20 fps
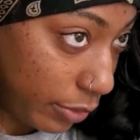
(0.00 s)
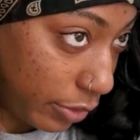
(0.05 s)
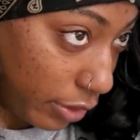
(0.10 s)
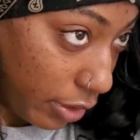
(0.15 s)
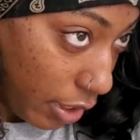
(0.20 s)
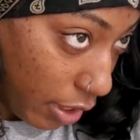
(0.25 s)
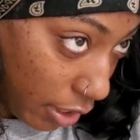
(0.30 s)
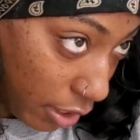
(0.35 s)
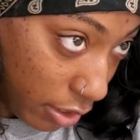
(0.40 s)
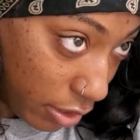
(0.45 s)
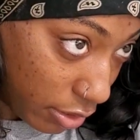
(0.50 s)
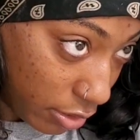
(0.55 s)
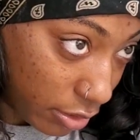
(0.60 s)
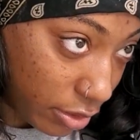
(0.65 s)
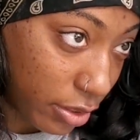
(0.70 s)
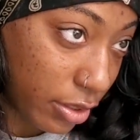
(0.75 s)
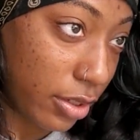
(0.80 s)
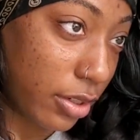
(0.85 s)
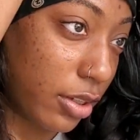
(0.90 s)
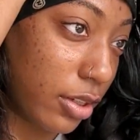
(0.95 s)
that
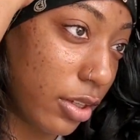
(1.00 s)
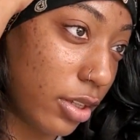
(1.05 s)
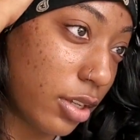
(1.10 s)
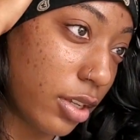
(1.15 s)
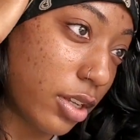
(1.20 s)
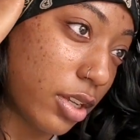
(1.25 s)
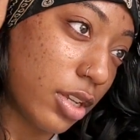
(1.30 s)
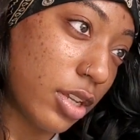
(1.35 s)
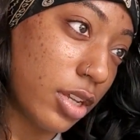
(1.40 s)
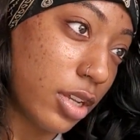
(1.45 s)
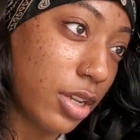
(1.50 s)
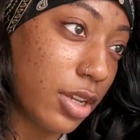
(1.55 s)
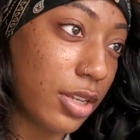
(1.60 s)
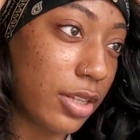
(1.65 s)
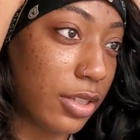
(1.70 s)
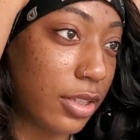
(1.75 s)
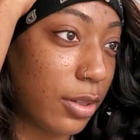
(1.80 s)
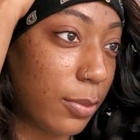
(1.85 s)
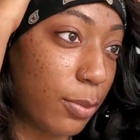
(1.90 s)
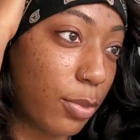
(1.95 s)

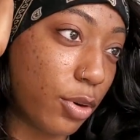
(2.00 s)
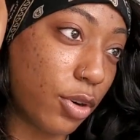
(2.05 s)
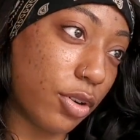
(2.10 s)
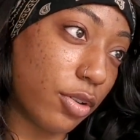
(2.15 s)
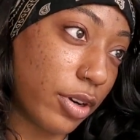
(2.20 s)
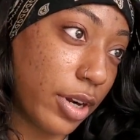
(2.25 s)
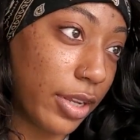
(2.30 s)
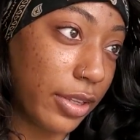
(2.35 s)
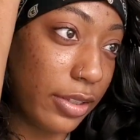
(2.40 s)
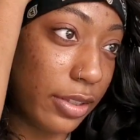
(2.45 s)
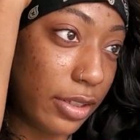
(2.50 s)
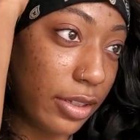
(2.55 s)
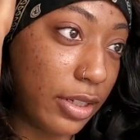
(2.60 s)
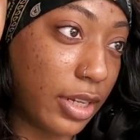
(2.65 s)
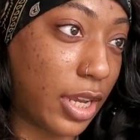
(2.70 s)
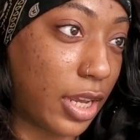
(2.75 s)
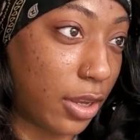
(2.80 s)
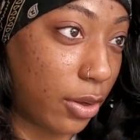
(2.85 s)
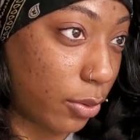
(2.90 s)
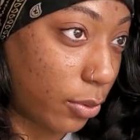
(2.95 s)
to press
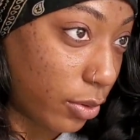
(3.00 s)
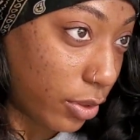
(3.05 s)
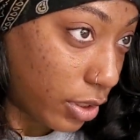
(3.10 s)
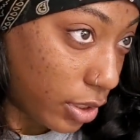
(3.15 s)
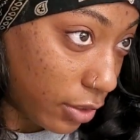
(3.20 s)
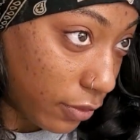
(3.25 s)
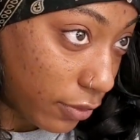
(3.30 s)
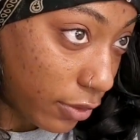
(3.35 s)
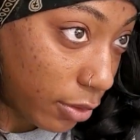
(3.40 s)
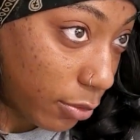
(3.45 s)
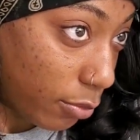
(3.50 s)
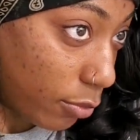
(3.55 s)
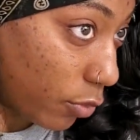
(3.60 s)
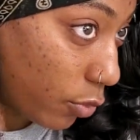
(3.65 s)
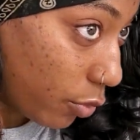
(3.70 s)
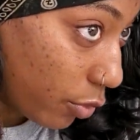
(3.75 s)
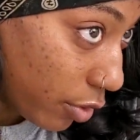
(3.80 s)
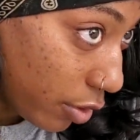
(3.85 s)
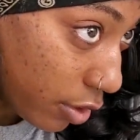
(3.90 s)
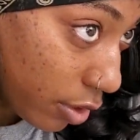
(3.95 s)
down even
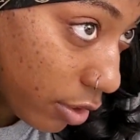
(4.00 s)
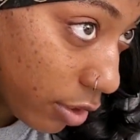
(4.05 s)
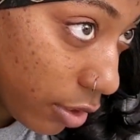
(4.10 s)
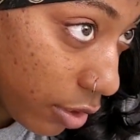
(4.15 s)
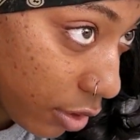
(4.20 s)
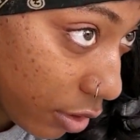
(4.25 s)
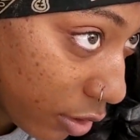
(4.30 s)
more.